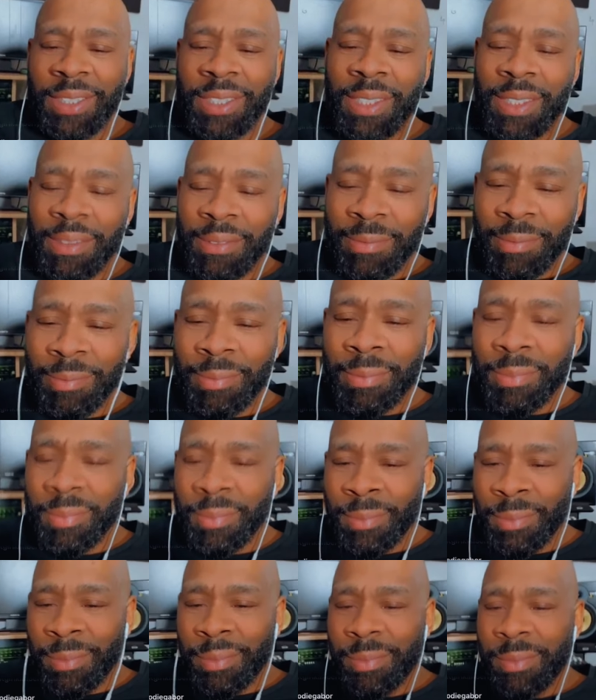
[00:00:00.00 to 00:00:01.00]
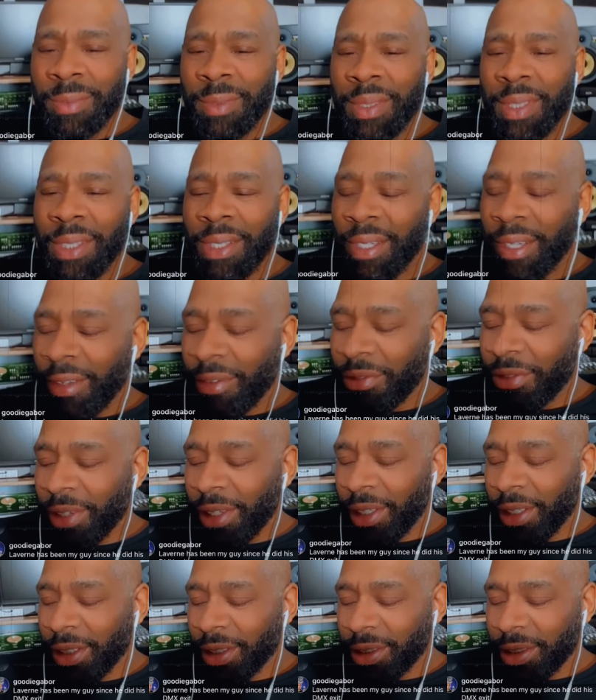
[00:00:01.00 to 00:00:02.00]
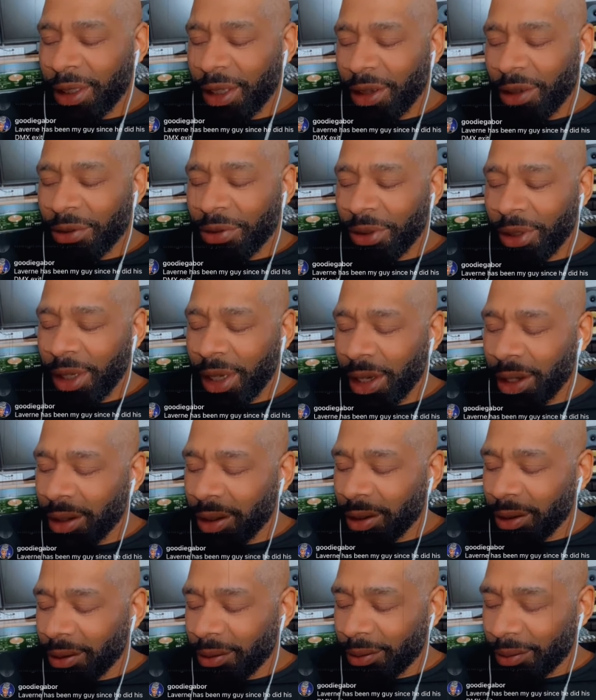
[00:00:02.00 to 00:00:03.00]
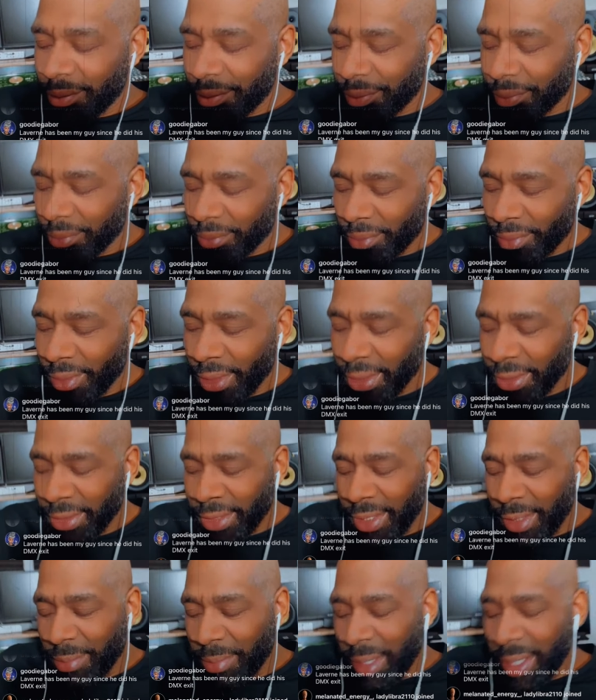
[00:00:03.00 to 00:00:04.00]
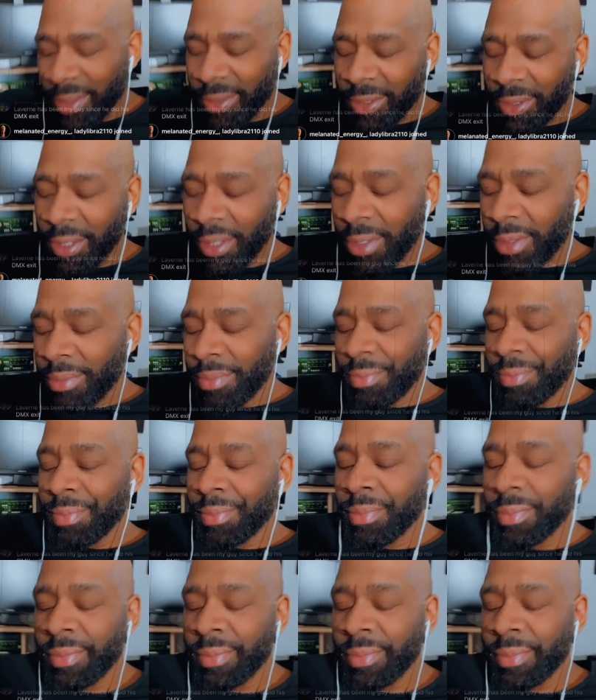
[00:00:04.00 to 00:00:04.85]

exit. Y'all funny as hell for that. DMX, though,